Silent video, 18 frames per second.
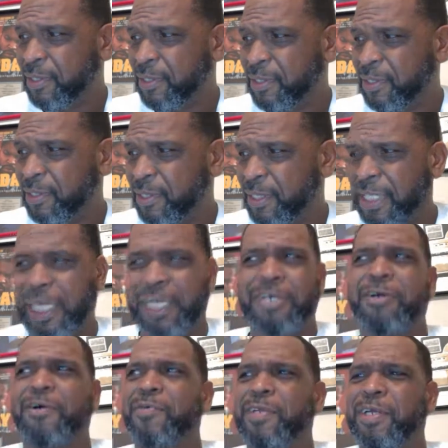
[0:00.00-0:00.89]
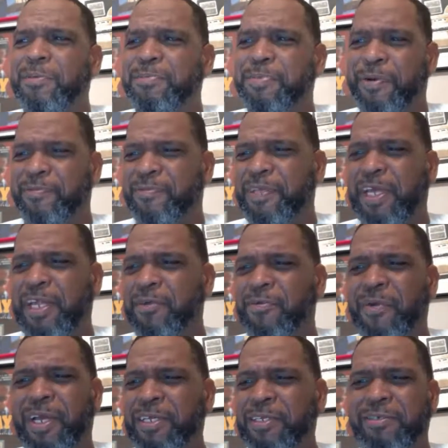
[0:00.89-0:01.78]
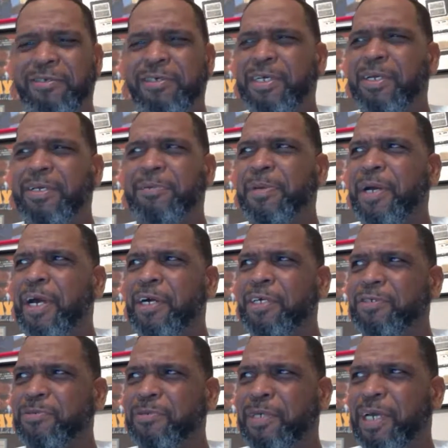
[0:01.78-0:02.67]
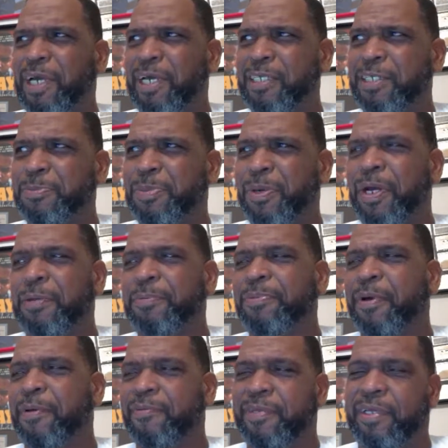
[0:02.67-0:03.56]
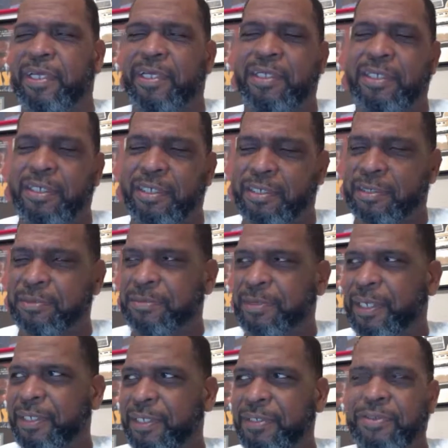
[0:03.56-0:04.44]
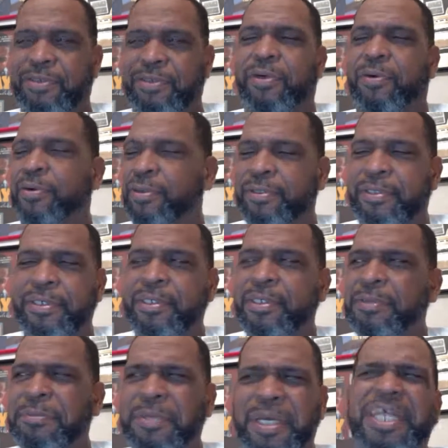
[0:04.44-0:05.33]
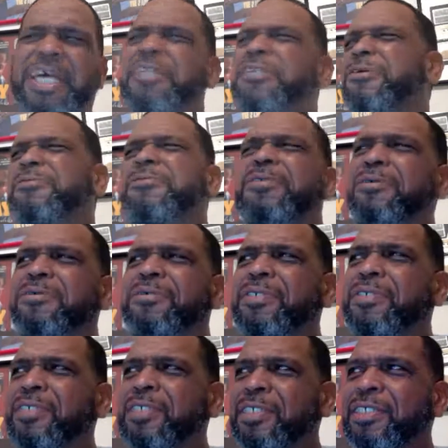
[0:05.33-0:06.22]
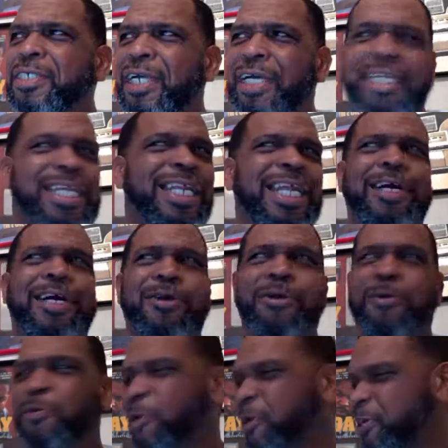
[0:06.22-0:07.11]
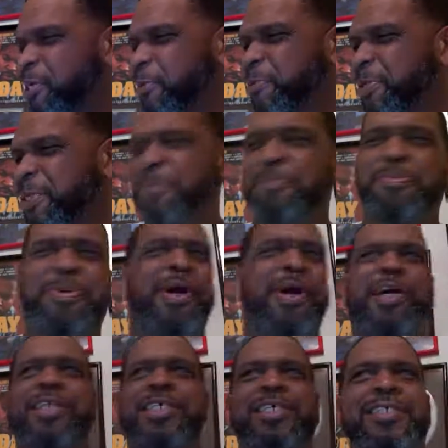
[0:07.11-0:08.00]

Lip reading: And I go over there, Puff Daddy, why you don't come to my house when I have these parties? Puff Daddy, listen, man, you know. Man, I know Luke. And then I go walk up in the party.